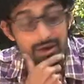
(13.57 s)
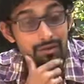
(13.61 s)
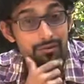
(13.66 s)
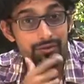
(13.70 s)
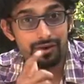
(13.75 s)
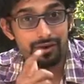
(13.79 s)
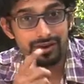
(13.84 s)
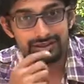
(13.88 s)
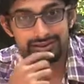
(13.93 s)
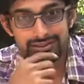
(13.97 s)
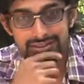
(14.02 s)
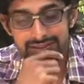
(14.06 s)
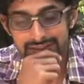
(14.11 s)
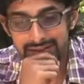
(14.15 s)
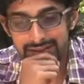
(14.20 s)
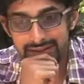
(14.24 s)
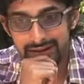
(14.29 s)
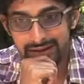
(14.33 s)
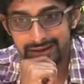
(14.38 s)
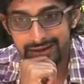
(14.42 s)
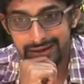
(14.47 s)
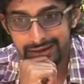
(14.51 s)
first
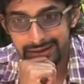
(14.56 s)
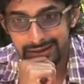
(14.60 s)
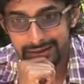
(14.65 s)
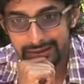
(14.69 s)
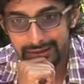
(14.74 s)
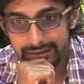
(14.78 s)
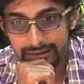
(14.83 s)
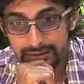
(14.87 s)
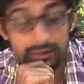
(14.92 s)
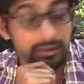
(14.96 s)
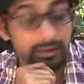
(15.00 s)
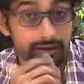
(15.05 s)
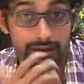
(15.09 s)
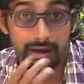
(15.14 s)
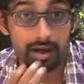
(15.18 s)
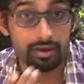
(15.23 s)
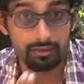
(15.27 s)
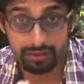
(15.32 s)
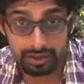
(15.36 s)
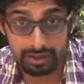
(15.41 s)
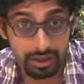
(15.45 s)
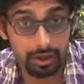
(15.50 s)
thing I,
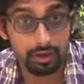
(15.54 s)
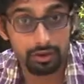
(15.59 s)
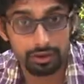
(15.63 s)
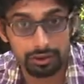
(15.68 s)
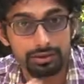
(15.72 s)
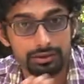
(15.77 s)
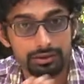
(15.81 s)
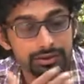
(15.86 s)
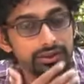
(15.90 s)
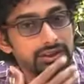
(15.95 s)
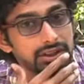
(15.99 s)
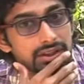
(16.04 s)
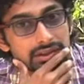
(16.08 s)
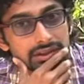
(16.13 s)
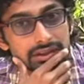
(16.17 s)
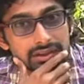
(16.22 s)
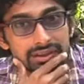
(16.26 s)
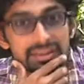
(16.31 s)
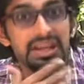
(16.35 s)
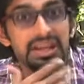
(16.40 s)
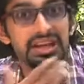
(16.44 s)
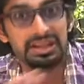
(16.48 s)
yeah, we all deal
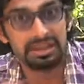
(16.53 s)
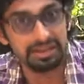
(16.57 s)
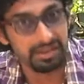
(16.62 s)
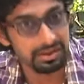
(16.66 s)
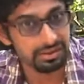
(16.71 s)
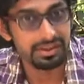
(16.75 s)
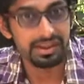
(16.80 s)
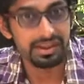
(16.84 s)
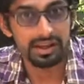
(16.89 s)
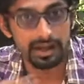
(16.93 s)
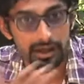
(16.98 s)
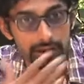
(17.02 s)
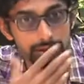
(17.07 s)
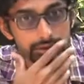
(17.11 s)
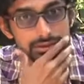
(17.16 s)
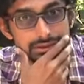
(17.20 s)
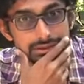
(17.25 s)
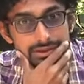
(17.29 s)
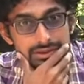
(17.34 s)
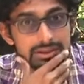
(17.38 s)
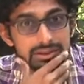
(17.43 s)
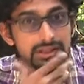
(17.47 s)
day in and day out
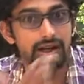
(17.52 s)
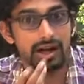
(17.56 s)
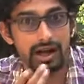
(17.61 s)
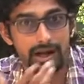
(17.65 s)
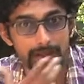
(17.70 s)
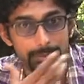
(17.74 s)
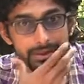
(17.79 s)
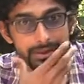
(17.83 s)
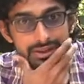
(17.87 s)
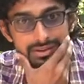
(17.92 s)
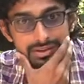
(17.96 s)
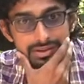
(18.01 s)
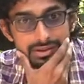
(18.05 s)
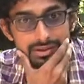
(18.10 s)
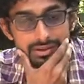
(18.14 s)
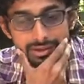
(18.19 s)
is the garbage.